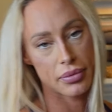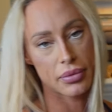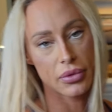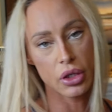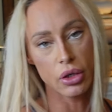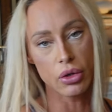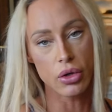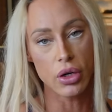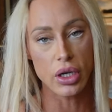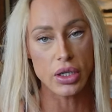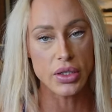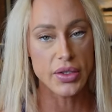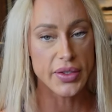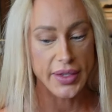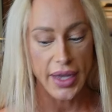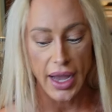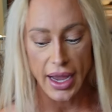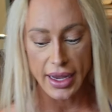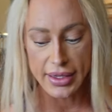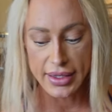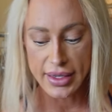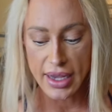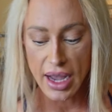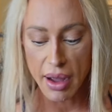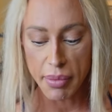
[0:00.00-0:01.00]
you could
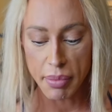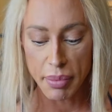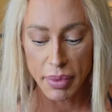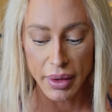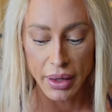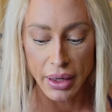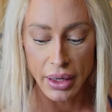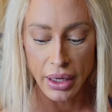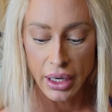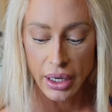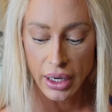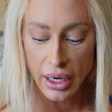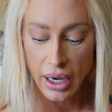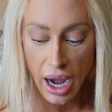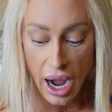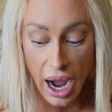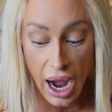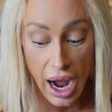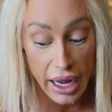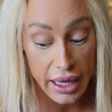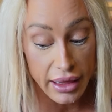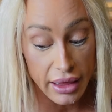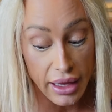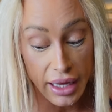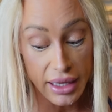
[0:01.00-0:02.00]
size up.
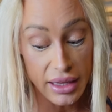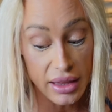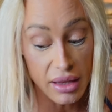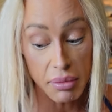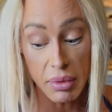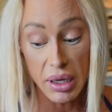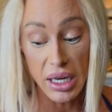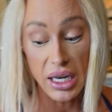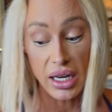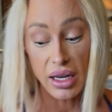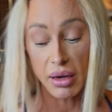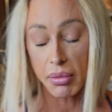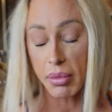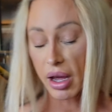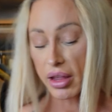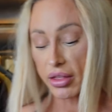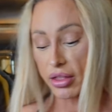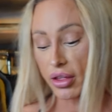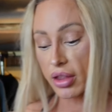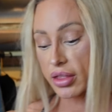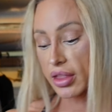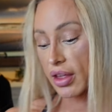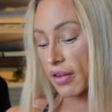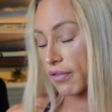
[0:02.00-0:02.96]
I like the medium. I thought